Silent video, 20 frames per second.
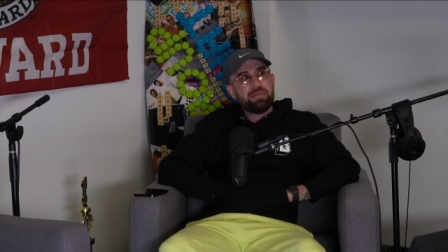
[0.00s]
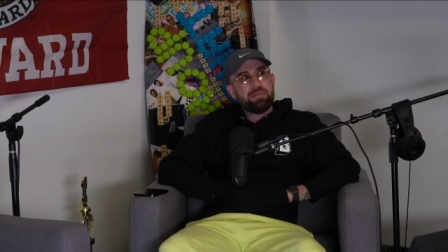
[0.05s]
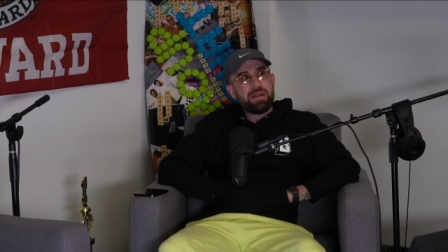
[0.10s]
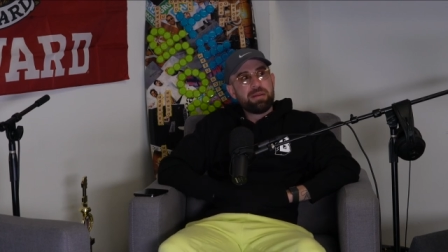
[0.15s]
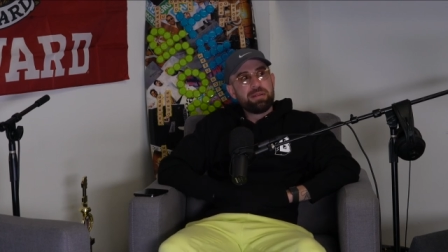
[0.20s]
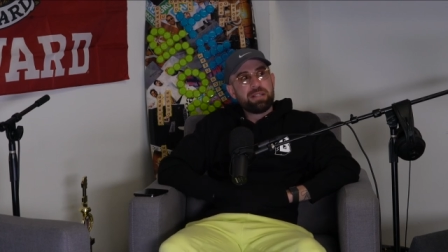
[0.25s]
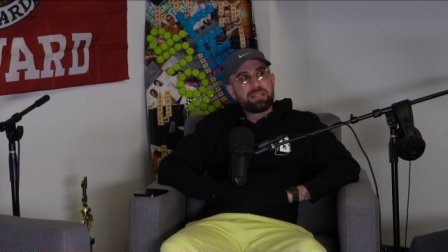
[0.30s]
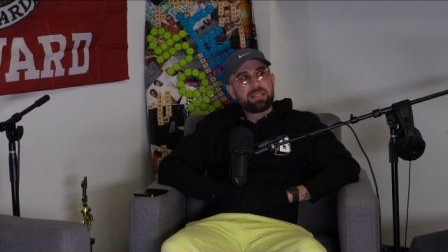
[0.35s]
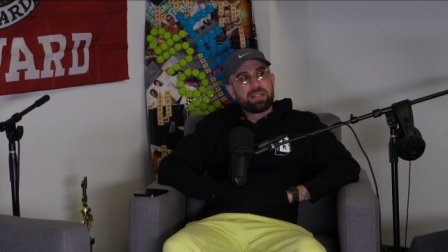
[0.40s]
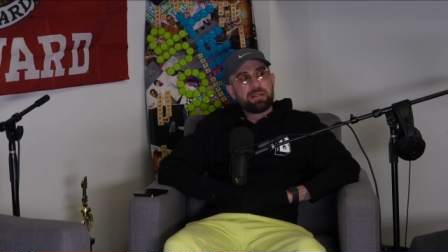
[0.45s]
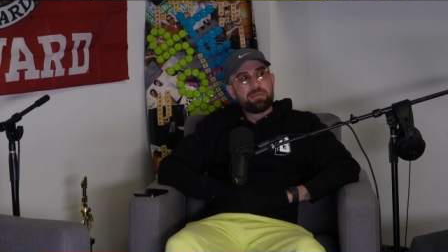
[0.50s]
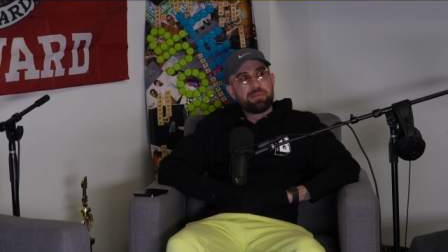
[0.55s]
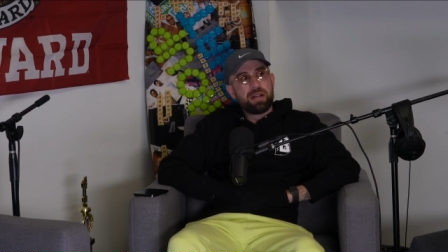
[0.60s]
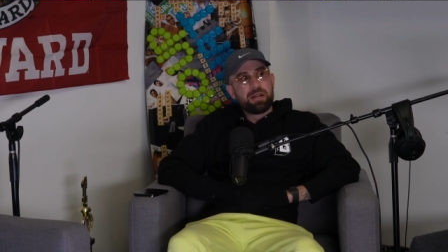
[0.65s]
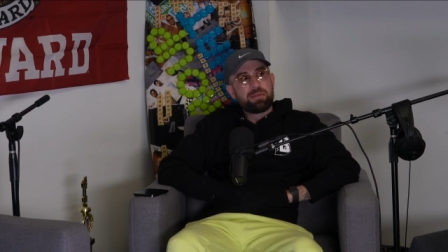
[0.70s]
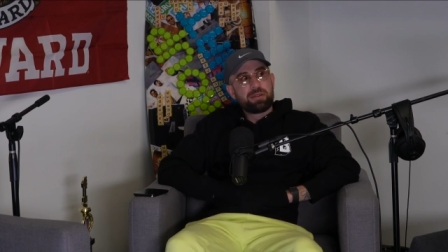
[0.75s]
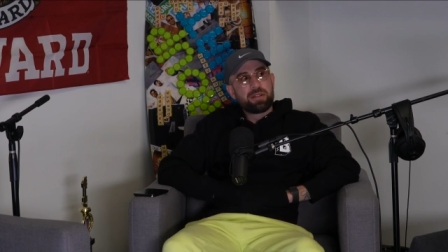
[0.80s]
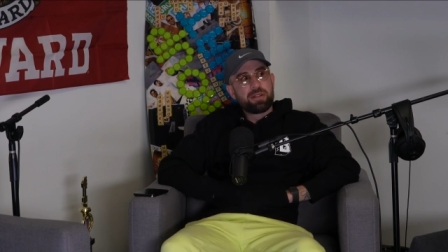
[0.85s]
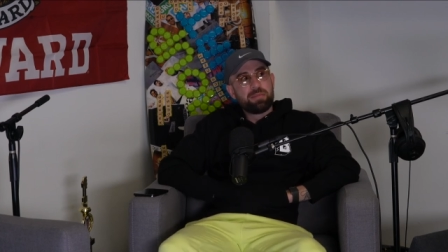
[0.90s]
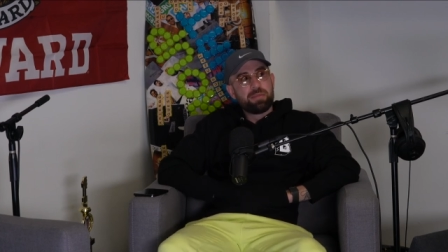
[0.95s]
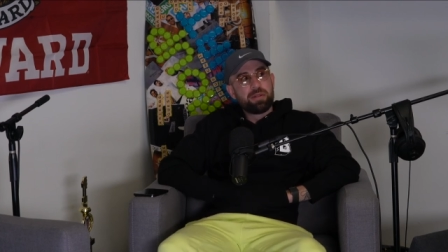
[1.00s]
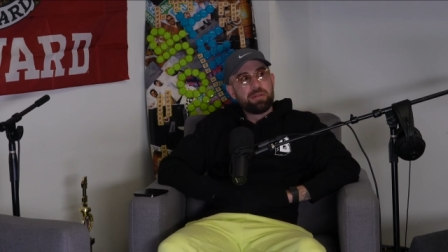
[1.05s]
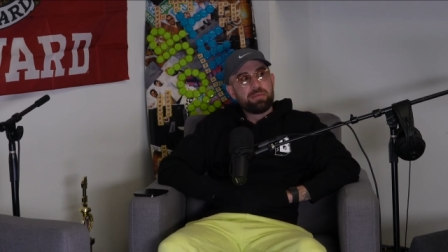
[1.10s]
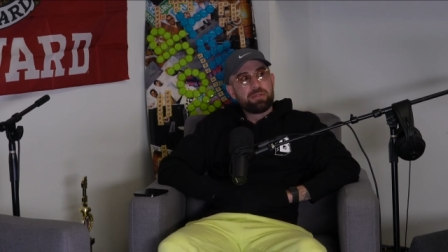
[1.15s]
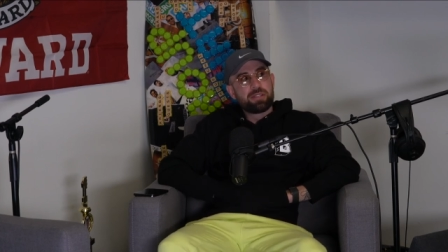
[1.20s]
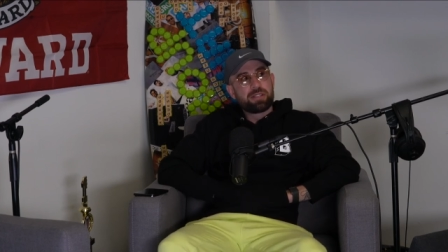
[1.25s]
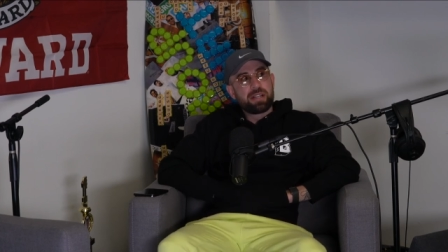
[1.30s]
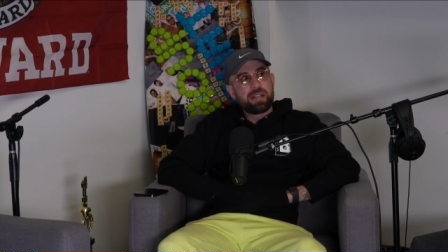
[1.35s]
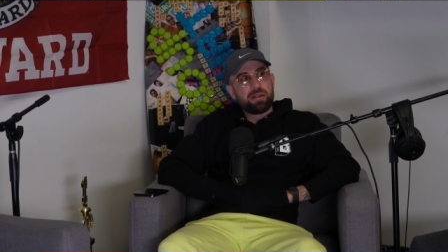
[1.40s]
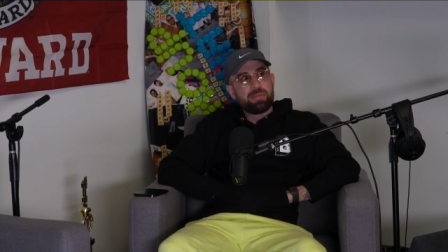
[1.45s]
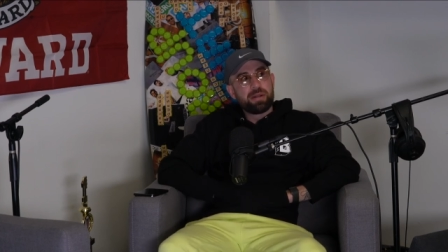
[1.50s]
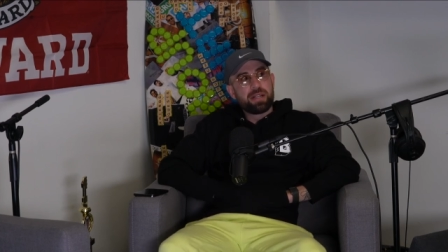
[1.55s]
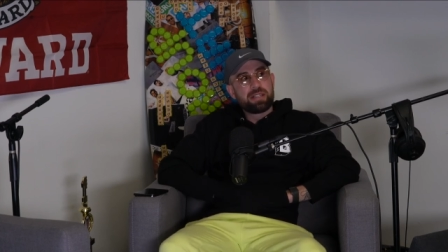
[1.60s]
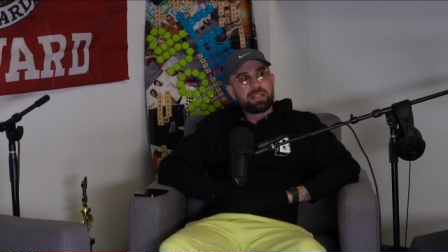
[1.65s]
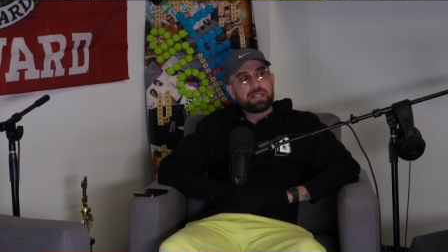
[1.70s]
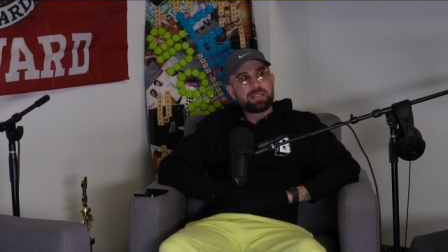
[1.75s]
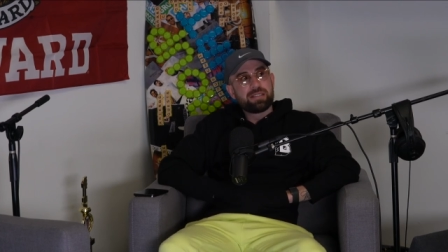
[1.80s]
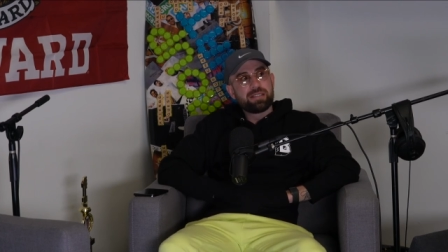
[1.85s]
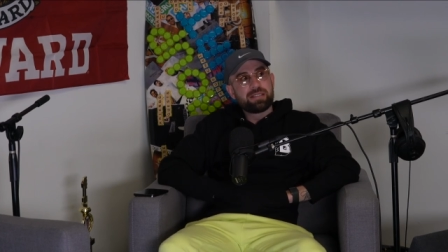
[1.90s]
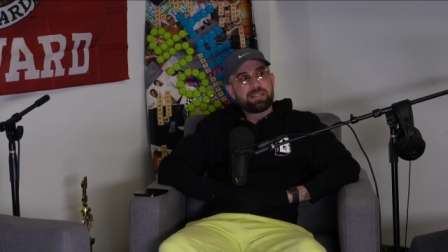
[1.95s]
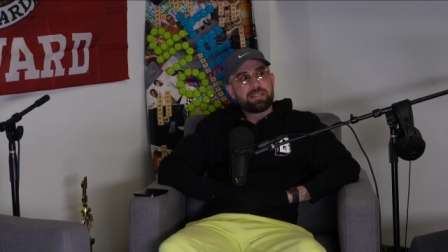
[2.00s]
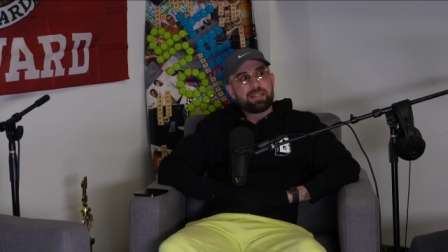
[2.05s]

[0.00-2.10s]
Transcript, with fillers: maybe in some way we're the boomers here, but it doesn't